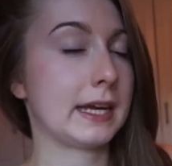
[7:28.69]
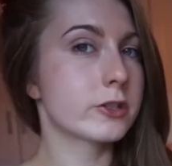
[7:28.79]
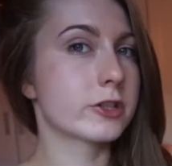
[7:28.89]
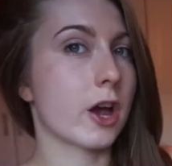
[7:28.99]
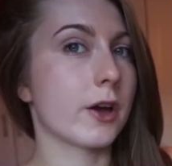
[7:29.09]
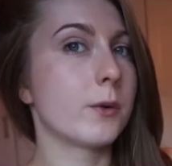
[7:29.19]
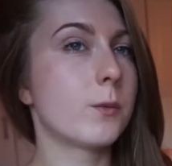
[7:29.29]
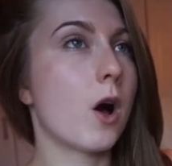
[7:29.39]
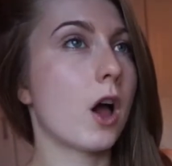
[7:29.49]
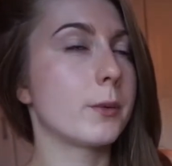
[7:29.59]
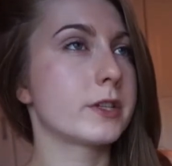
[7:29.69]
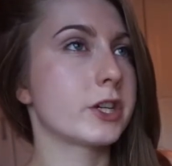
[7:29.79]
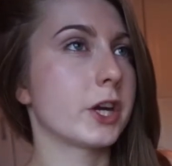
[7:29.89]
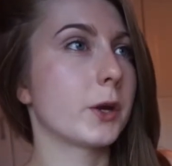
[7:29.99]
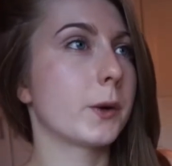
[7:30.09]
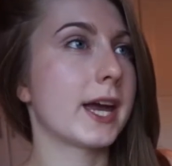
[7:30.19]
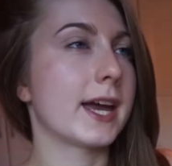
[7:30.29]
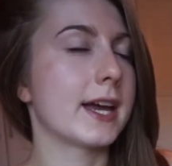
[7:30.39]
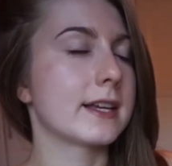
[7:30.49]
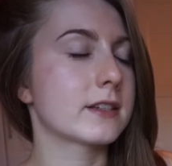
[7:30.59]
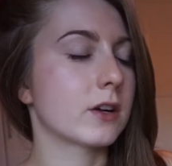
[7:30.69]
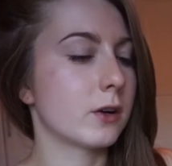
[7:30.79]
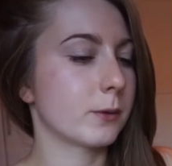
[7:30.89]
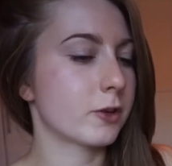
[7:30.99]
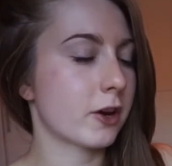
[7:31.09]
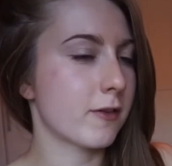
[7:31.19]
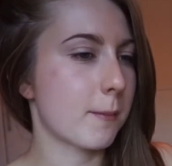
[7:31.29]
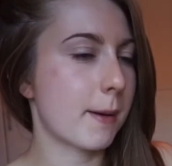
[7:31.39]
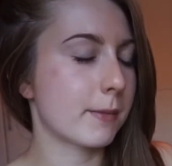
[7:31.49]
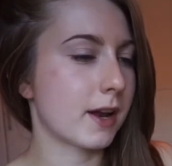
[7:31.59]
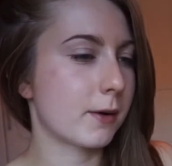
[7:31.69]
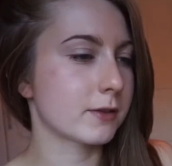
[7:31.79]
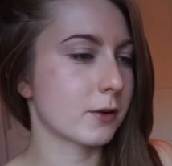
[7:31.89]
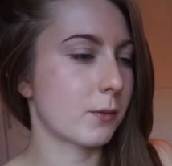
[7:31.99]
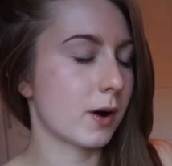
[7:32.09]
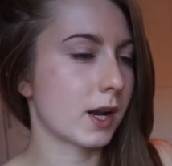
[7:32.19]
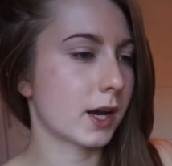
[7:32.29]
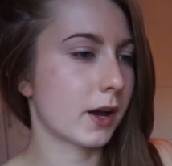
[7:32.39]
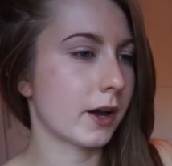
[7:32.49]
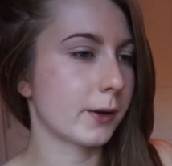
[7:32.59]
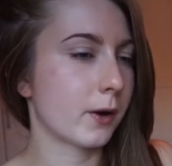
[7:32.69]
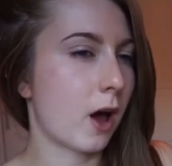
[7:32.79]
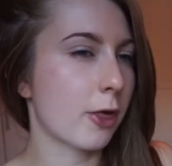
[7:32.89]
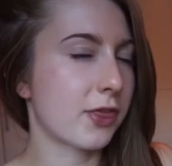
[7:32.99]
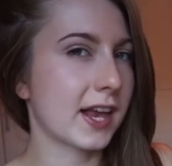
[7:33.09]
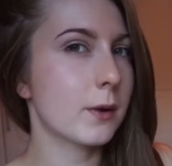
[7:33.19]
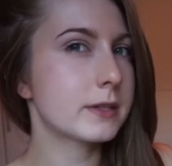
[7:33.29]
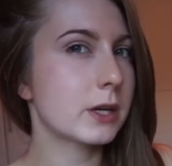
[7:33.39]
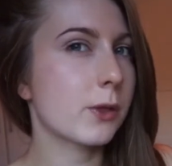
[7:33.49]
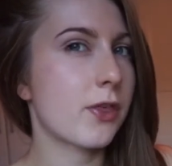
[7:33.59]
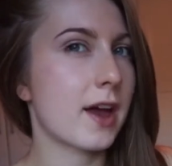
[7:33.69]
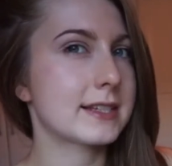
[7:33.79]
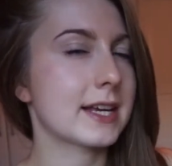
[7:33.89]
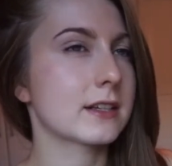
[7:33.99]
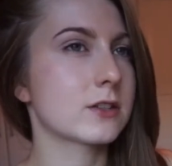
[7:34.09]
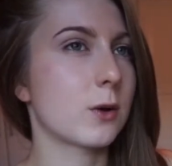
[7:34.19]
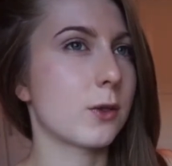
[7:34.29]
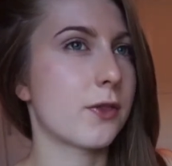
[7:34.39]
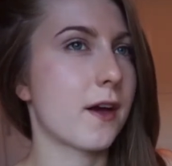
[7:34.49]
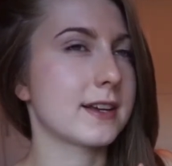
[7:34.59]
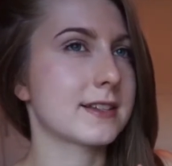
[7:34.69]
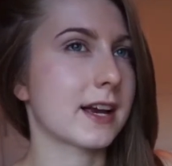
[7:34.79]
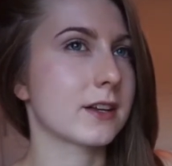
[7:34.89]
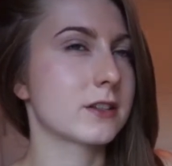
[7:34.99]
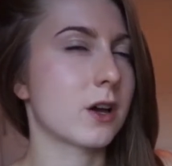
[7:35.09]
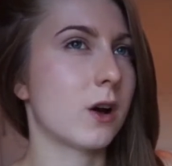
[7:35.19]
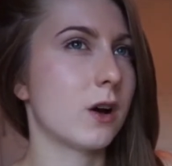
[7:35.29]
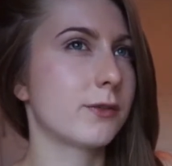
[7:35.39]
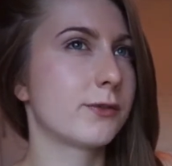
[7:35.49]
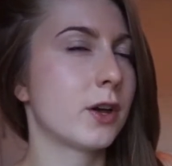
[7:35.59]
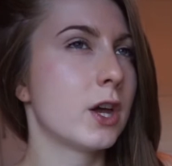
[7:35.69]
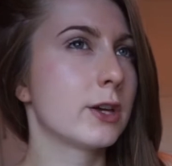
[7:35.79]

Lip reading: So what I would do is, I'm trying to remember now, it was a while ago. I think I was doing 30 seconds on, 30 seconds off.